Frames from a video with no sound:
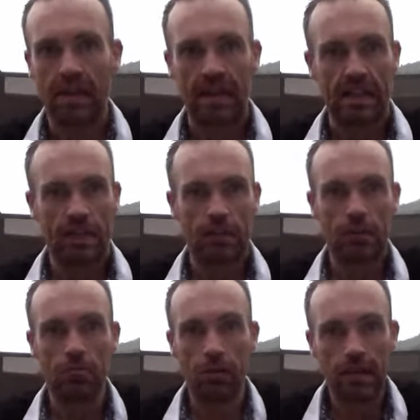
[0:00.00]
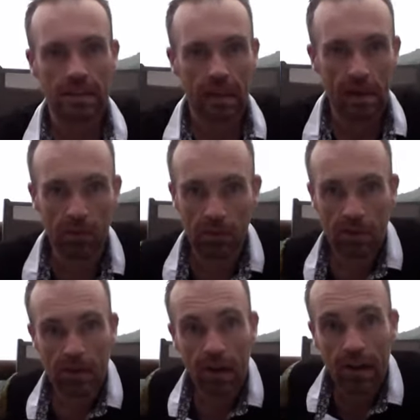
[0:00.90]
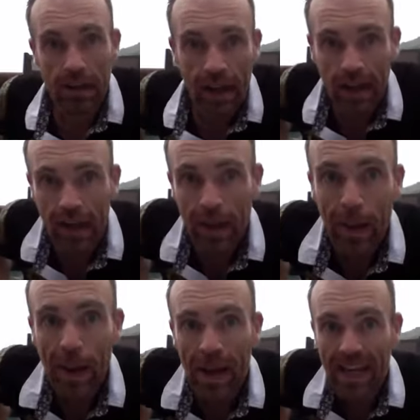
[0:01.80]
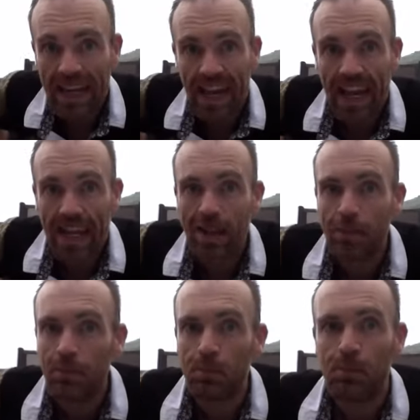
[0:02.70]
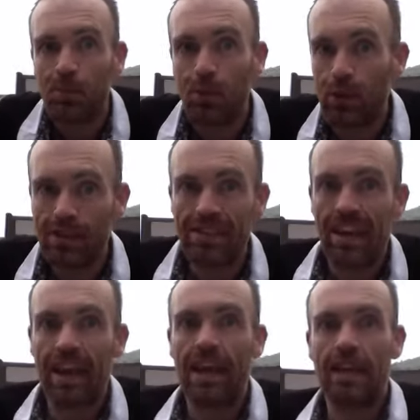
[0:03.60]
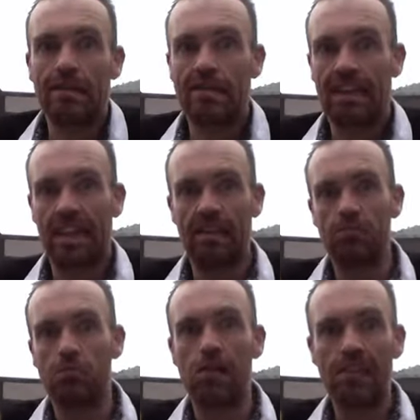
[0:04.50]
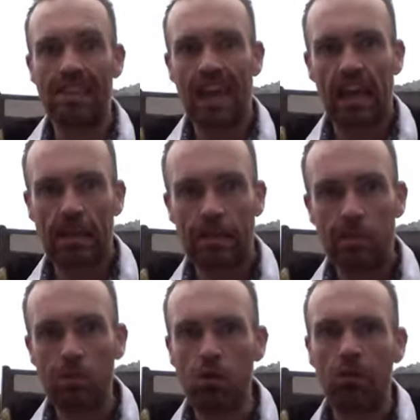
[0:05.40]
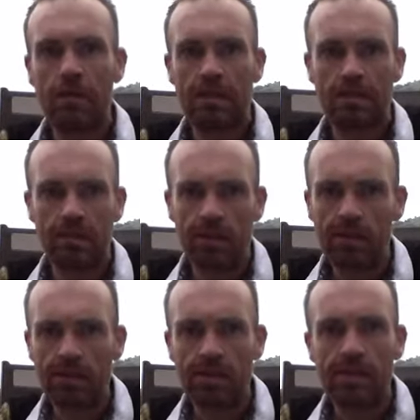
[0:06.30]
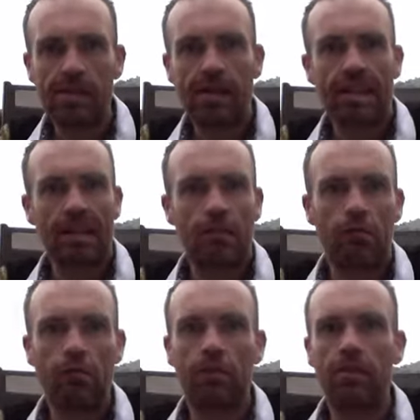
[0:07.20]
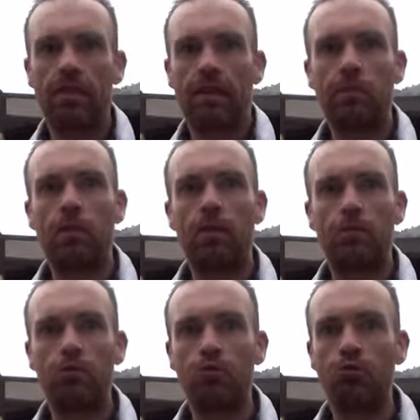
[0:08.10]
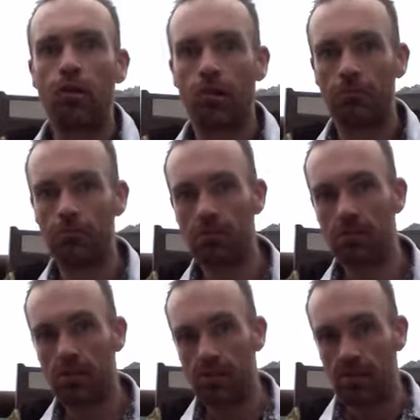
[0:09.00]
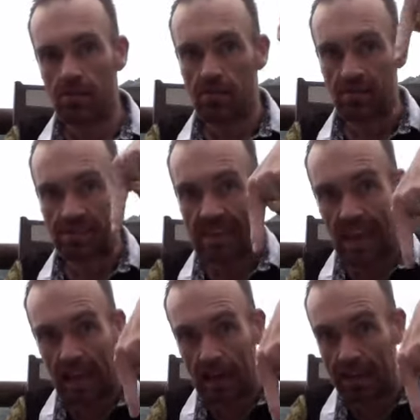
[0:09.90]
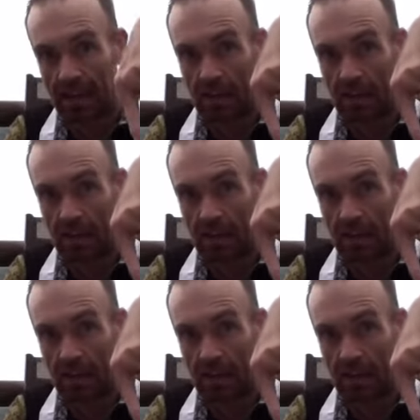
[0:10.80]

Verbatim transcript: and his tweets over China. Again, what a day yesterday. 1,000 points, 950 point drop down.